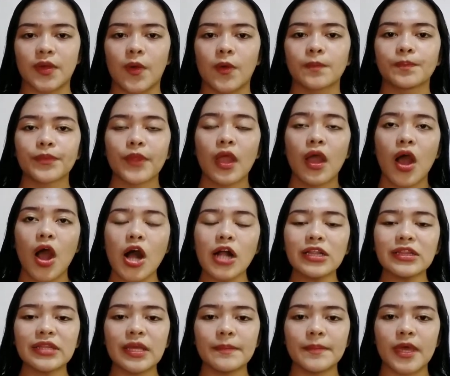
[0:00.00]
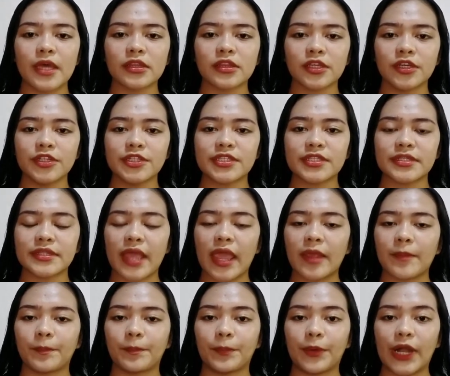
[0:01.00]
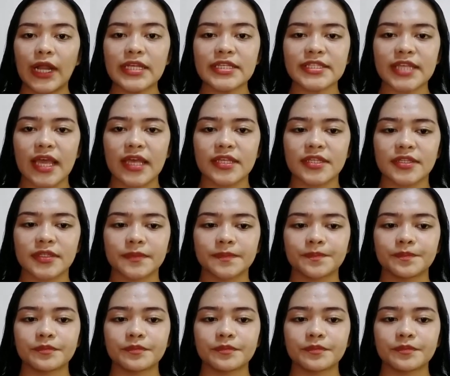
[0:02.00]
So, all the methods take process